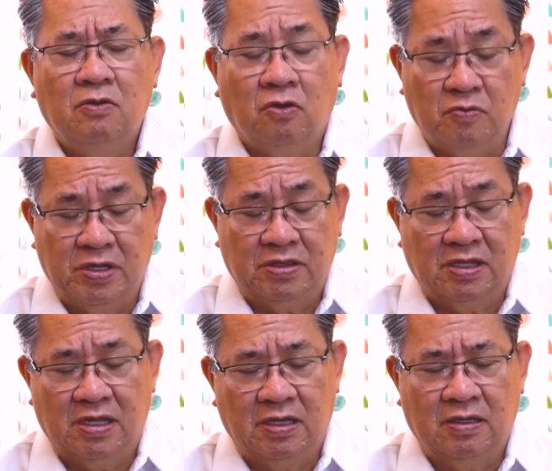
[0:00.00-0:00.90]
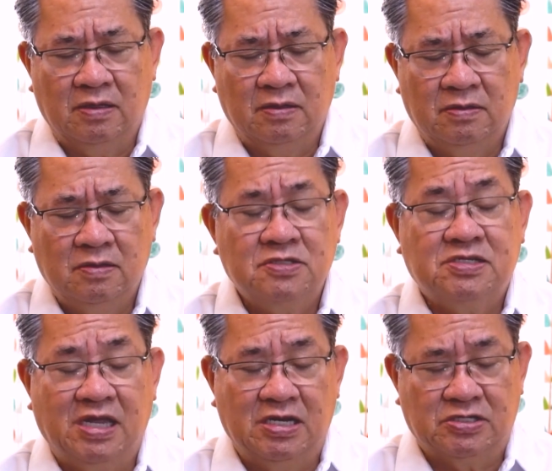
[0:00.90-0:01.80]
committing
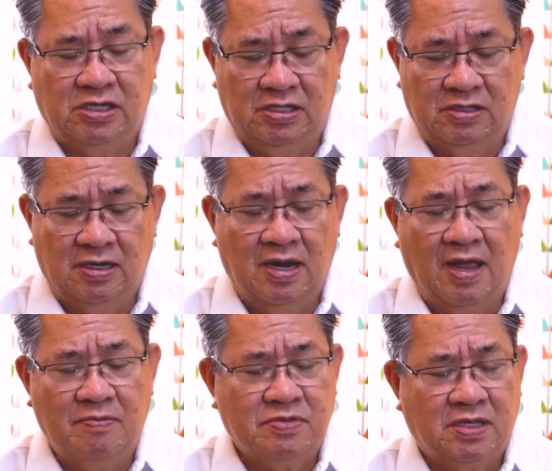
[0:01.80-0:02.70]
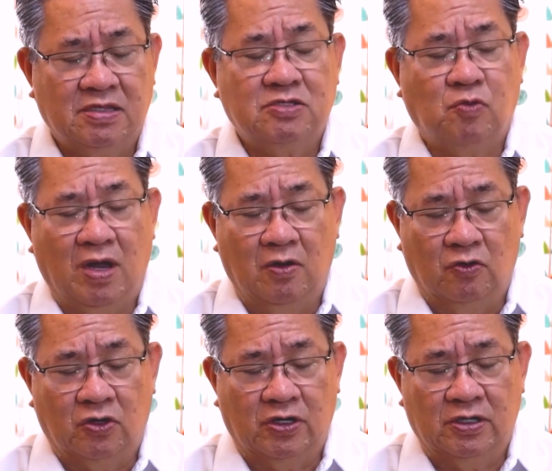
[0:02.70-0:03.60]
sins in their lives. That's why,
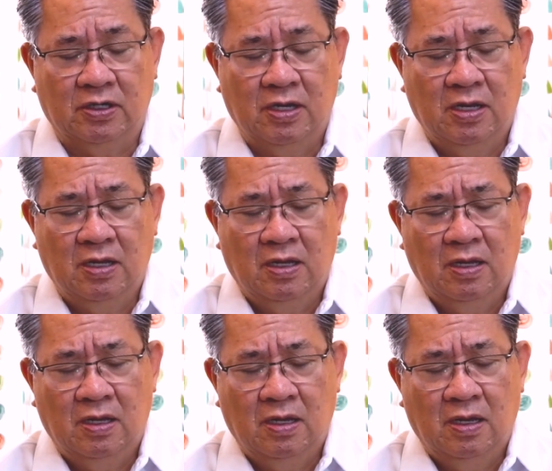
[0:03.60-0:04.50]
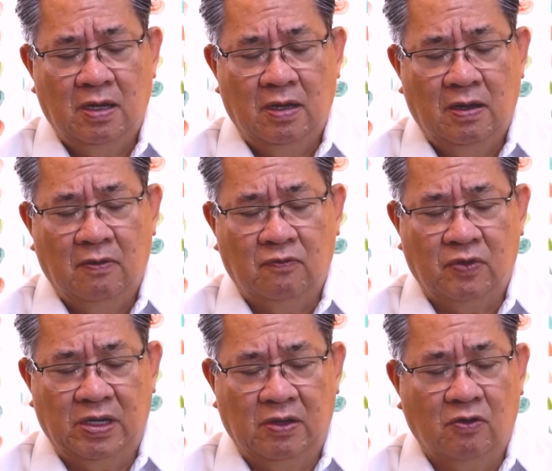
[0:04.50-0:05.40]
Lord,
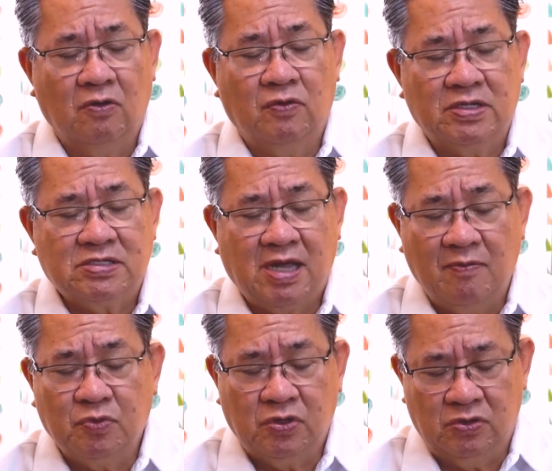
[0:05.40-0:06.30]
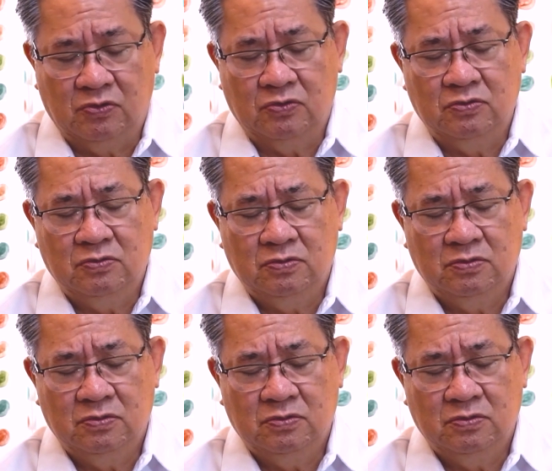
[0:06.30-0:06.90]
we always come to you